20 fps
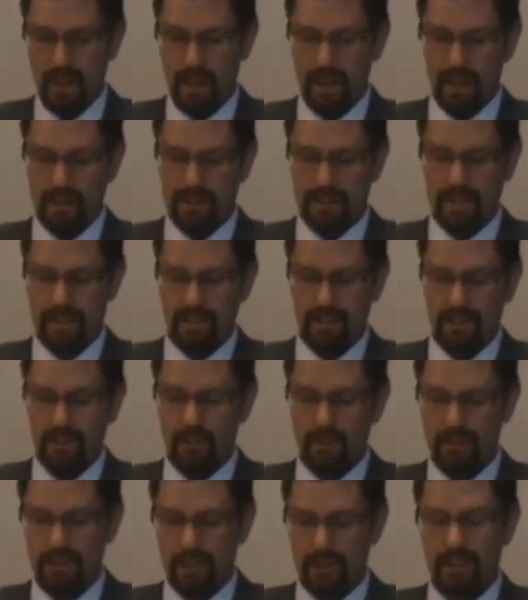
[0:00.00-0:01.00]
and getting
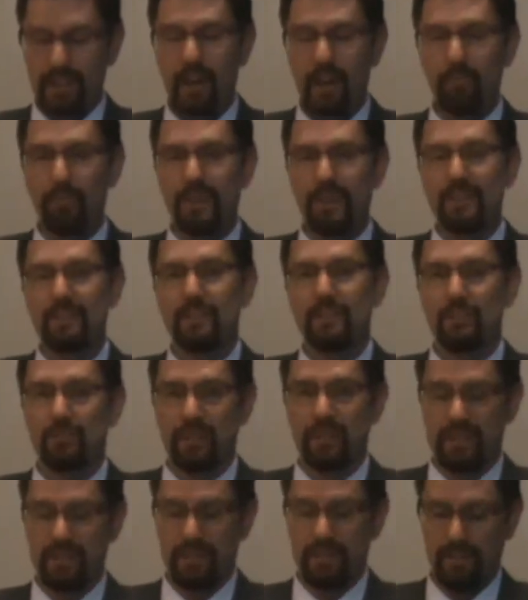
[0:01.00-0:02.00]
New Zealand companies
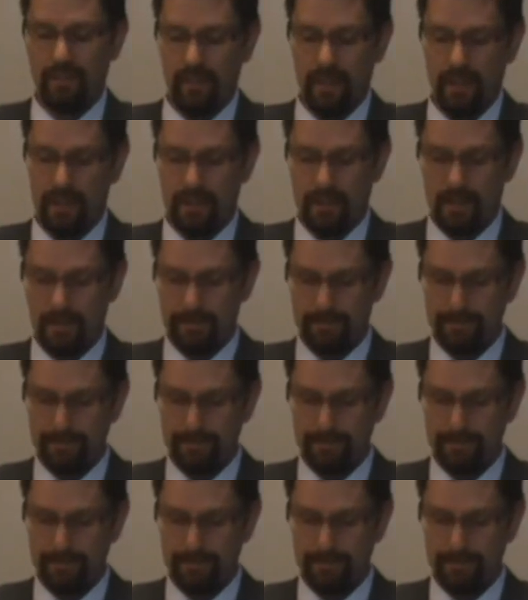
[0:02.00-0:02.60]
interested in that.